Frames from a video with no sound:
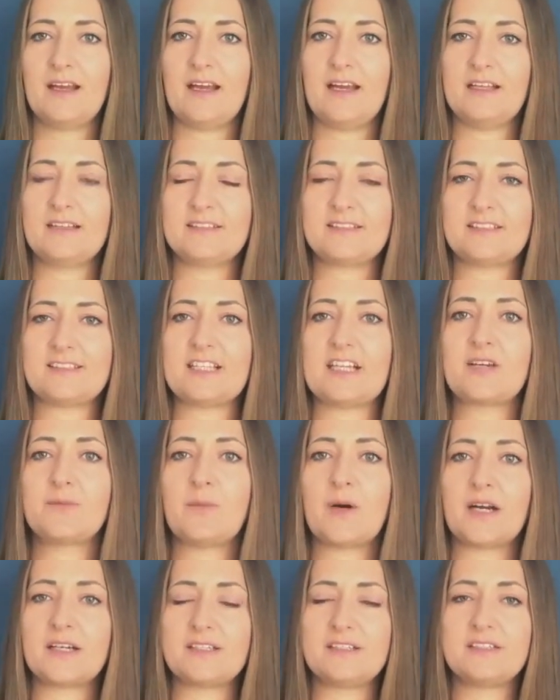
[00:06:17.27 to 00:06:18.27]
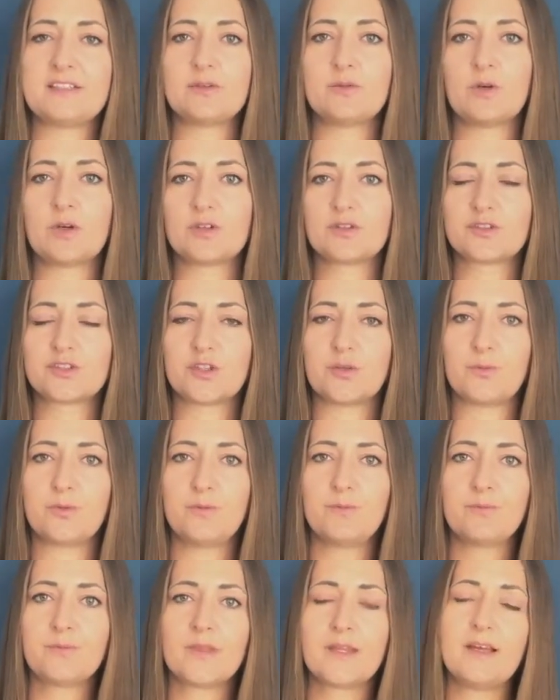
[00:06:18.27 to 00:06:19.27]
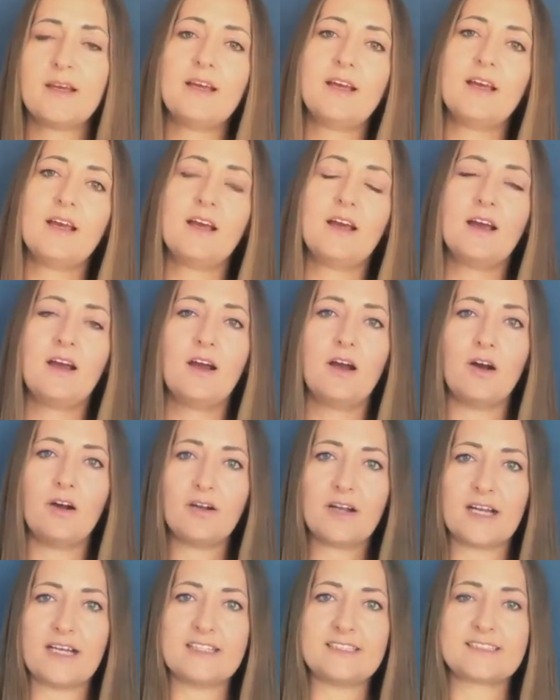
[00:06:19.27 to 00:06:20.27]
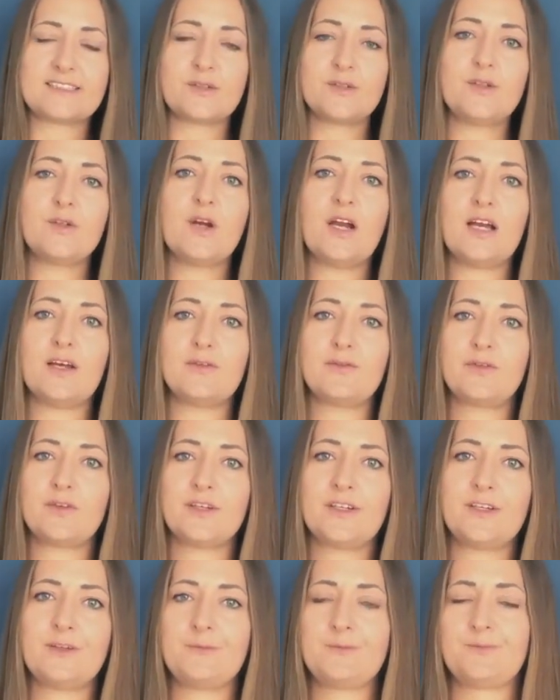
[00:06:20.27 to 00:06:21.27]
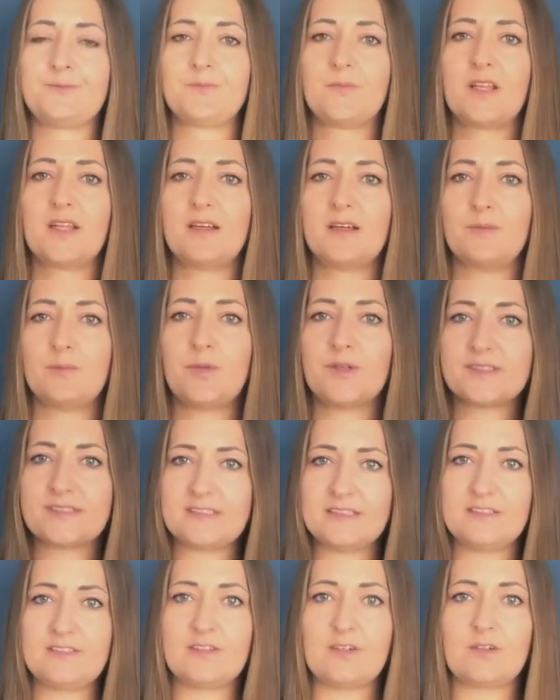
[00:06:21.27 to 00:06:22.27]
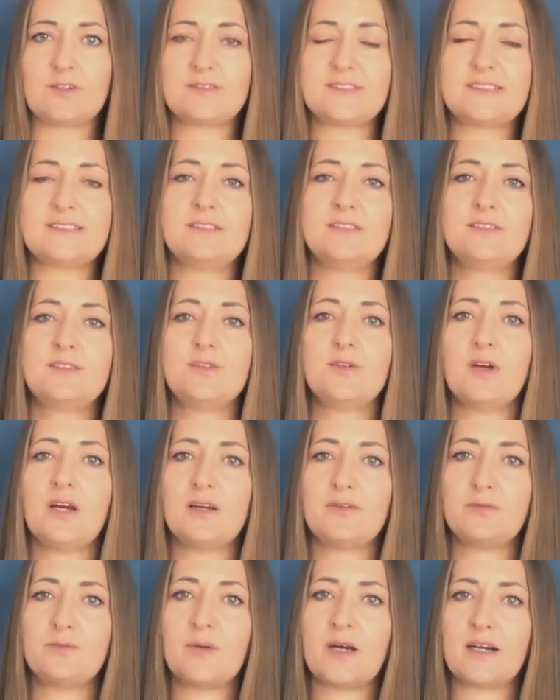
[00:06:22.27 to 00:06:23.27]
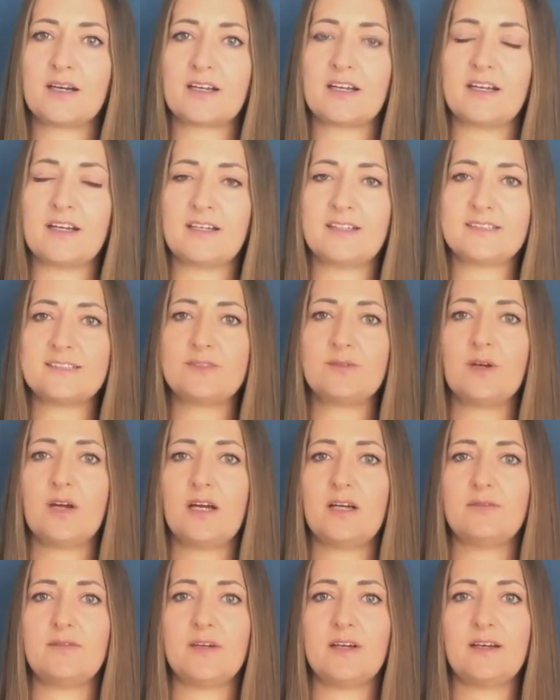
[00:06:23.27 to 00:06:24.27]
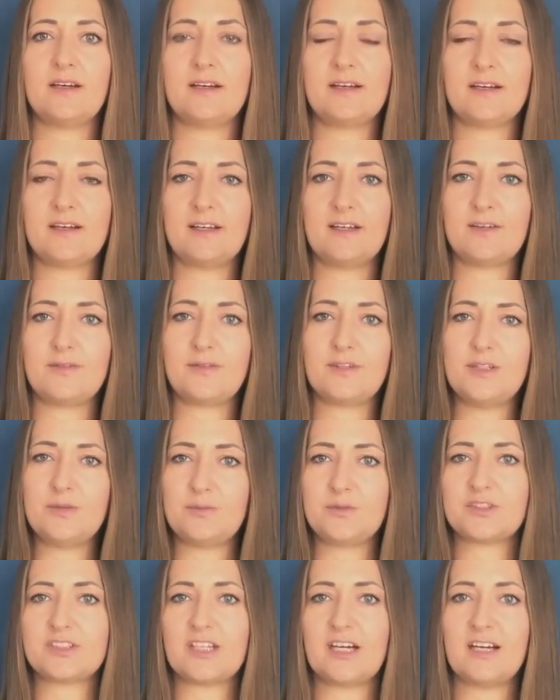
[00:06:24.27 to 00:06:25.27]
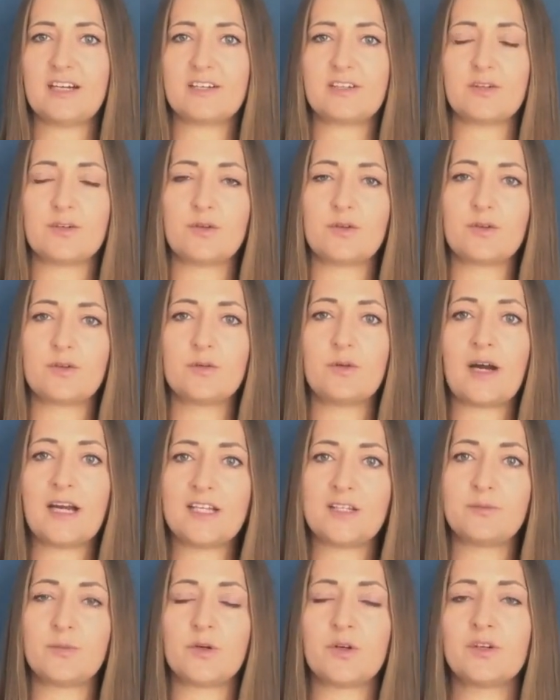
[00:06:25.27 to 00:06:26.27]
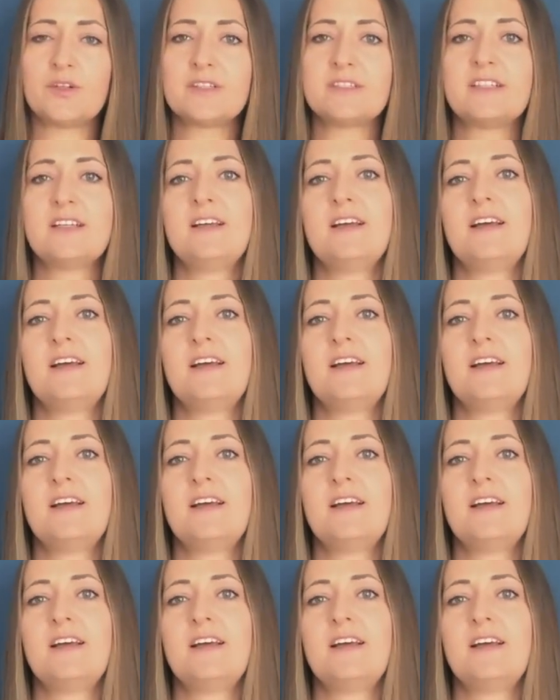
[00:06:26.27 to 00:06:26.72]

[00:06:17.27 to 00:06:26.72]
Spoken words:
and take part in the workshop. Okay, so you have post-it notes, you have markers, you have a flip chart or whiteboard.